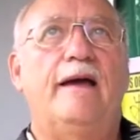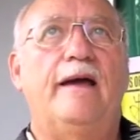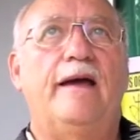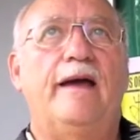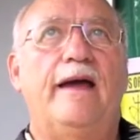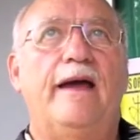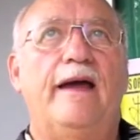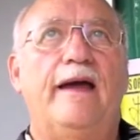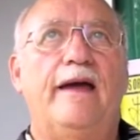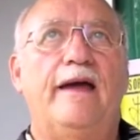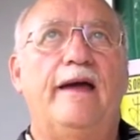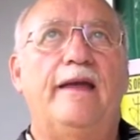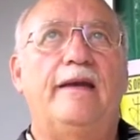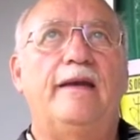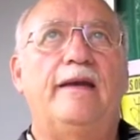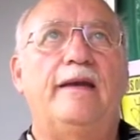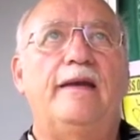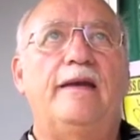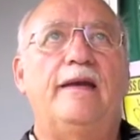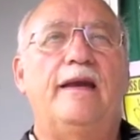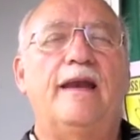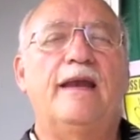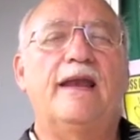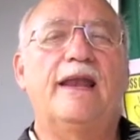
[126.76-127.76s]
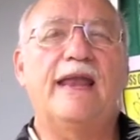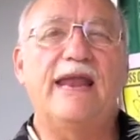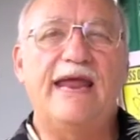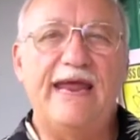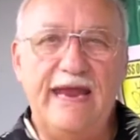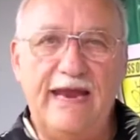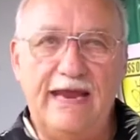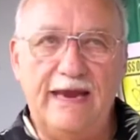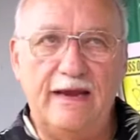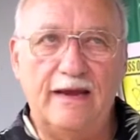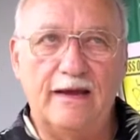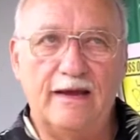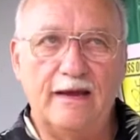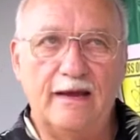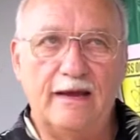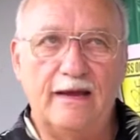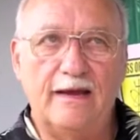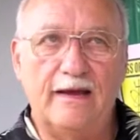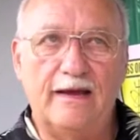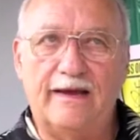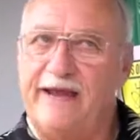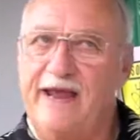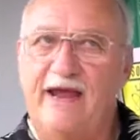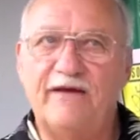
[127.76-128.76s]
And Lee,
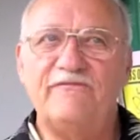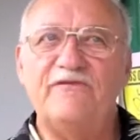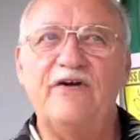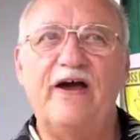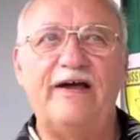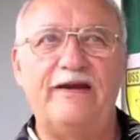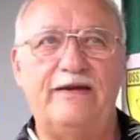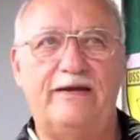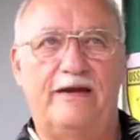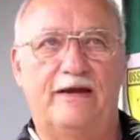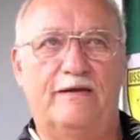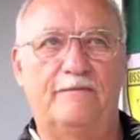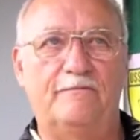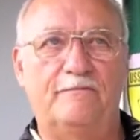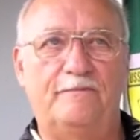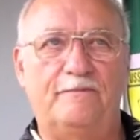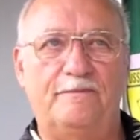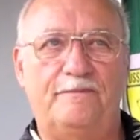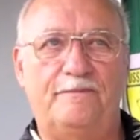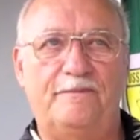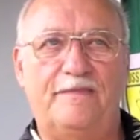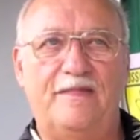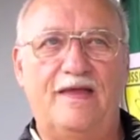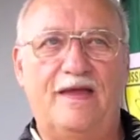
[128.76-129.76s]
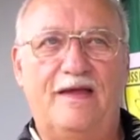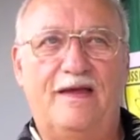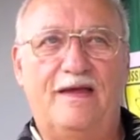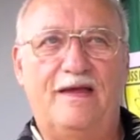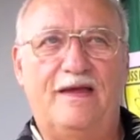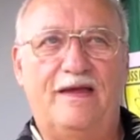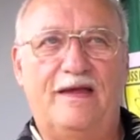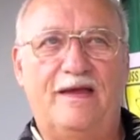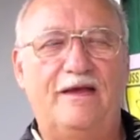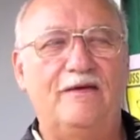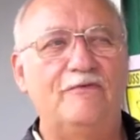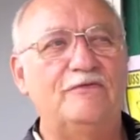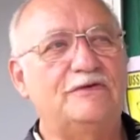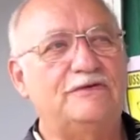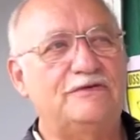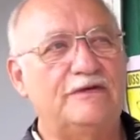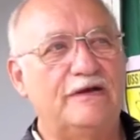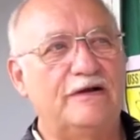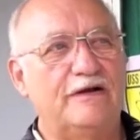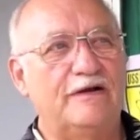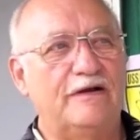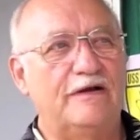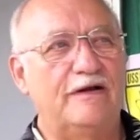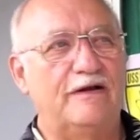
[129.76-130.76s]
can't find him. He was
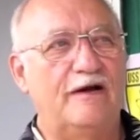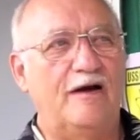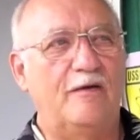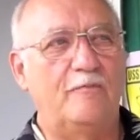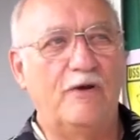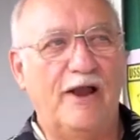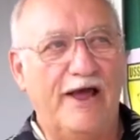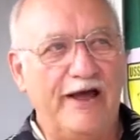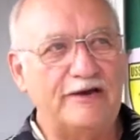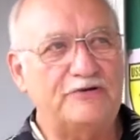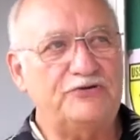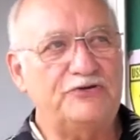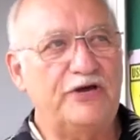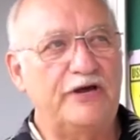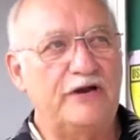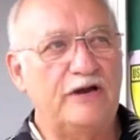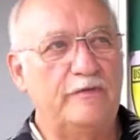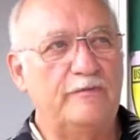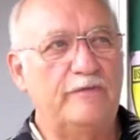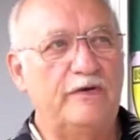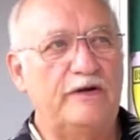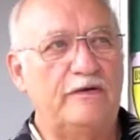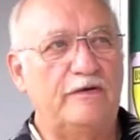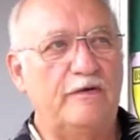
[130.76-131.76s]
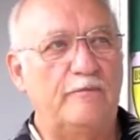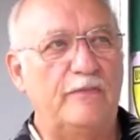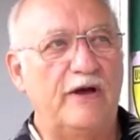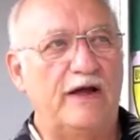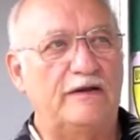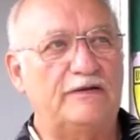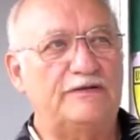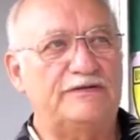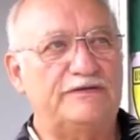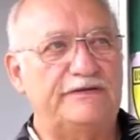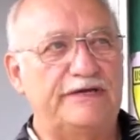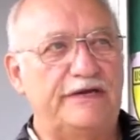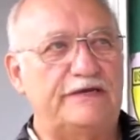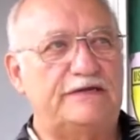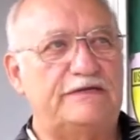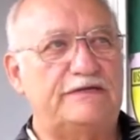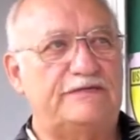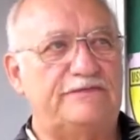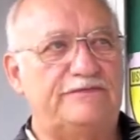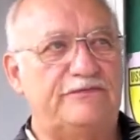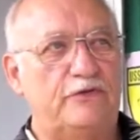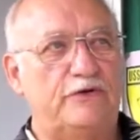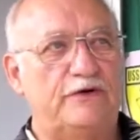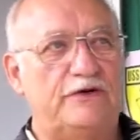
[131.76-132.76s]
a black gentleman, about 6
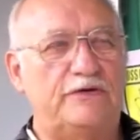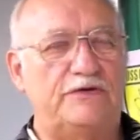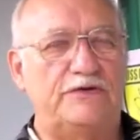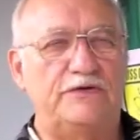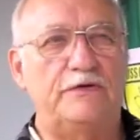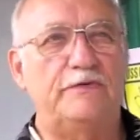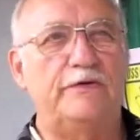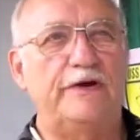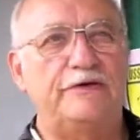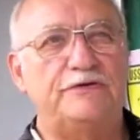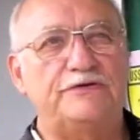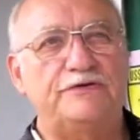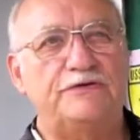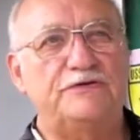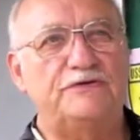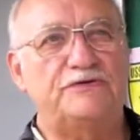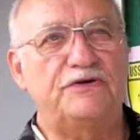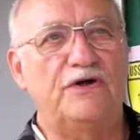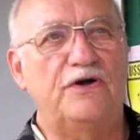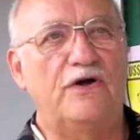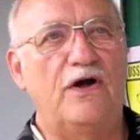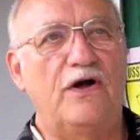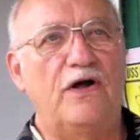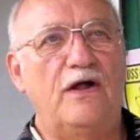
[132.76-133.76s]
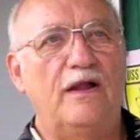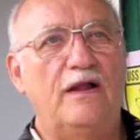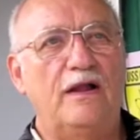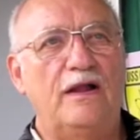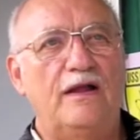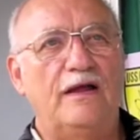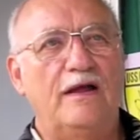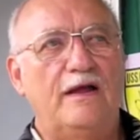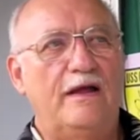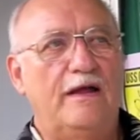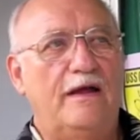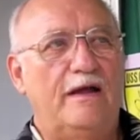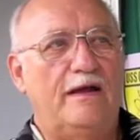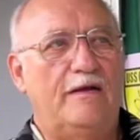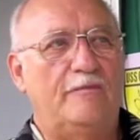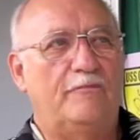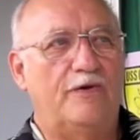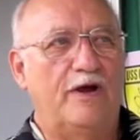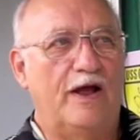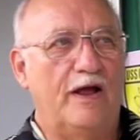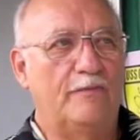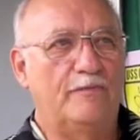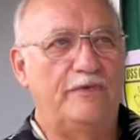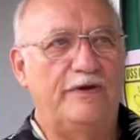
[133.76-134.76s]
foot 2 inches tall,
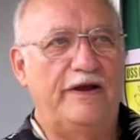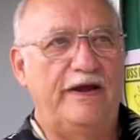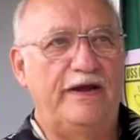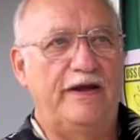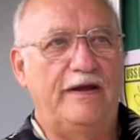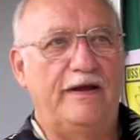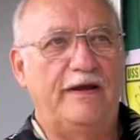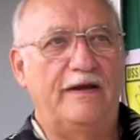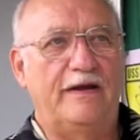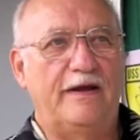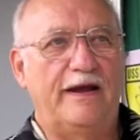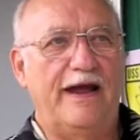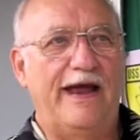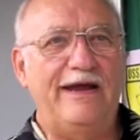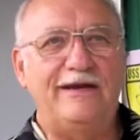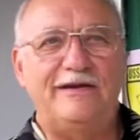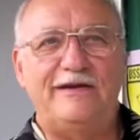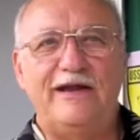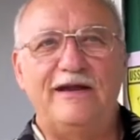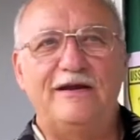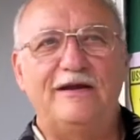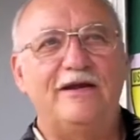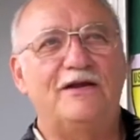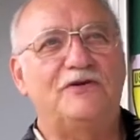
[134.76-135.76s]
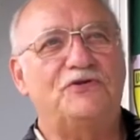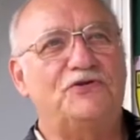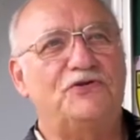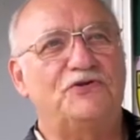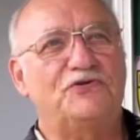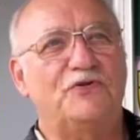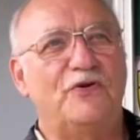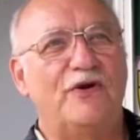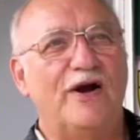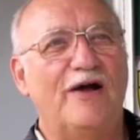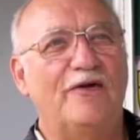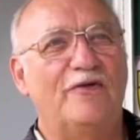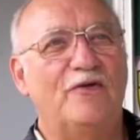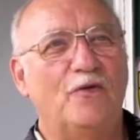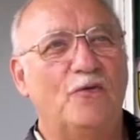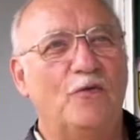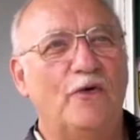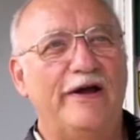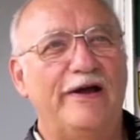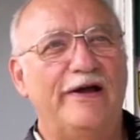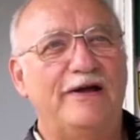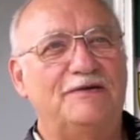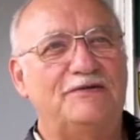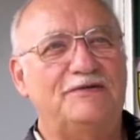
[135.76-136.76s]
probably 18 inches around the
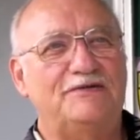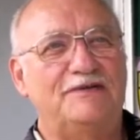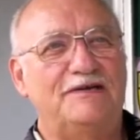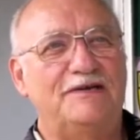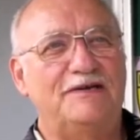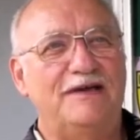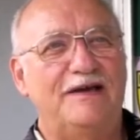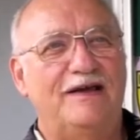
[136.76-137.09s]
waist.